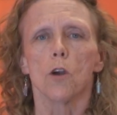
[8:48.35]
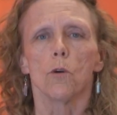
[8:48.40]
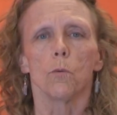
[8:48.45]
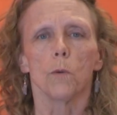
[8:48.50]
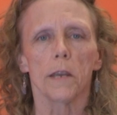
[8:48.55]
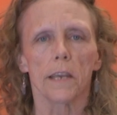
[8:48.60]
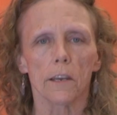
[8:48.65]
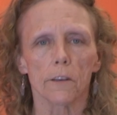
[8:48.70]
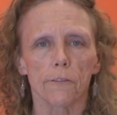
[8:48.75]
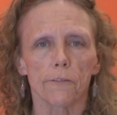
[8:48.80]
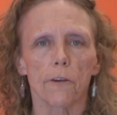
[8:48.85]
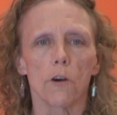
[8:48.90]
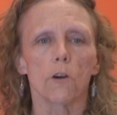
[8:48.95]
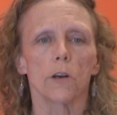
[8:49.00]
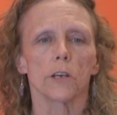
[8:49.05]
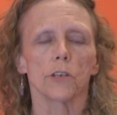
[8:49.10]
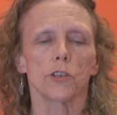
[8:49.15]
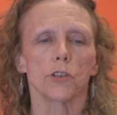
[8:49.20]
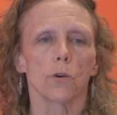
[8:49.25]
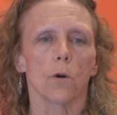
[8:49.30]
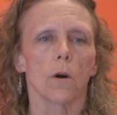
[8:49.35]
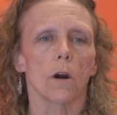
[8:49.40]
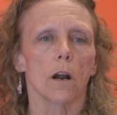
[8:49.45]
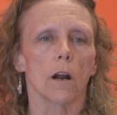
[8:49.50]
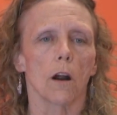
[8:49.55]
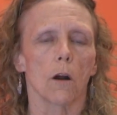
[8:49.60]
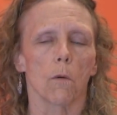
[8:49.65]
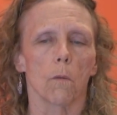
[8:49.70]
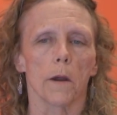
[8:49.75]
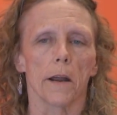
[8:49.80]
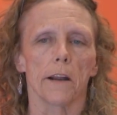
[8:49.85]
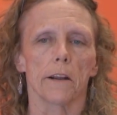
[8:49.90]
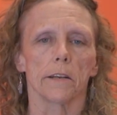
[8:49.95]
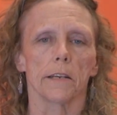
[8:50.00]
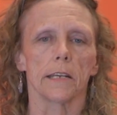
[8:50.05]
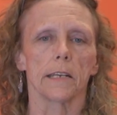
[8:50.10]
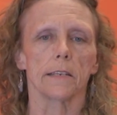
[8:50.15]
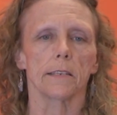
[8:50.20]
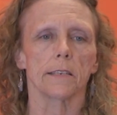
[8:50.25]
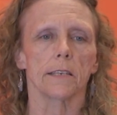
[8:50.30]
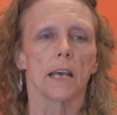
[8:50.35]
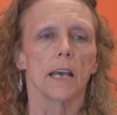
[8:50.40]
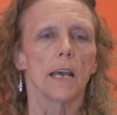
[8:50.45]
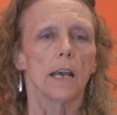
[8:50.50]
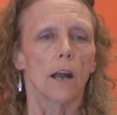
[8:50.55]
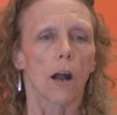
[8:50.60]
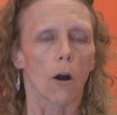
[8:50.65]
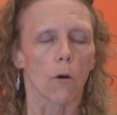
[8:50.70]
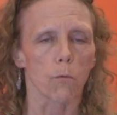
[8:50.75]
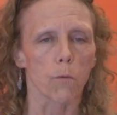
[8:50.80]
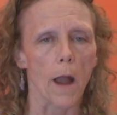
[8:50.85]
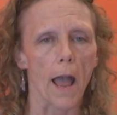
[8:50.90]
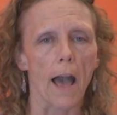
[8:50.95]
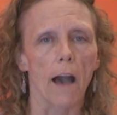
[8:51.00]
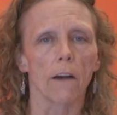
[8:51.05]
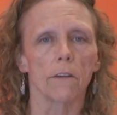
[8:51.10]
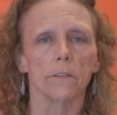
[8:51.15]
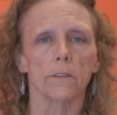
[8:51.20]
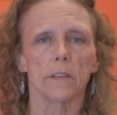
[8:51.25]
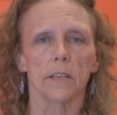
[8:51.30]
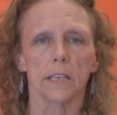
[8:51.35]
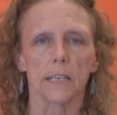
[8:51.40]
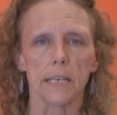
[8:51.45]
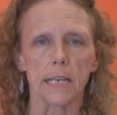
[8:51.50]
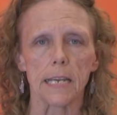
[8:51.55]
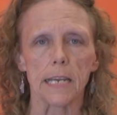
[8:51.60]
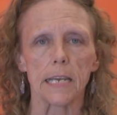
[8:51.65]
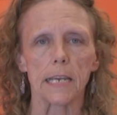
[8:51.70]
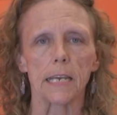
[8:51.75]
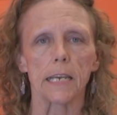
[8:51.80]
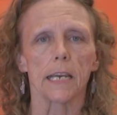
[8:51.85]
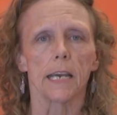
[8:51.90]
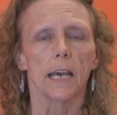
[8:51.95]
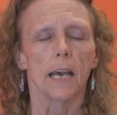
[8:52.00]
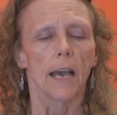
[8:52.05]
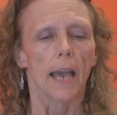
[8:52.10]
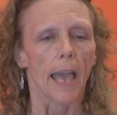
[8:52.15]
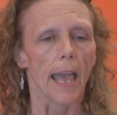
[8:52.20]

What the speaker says: we can focus your awareness around the knee,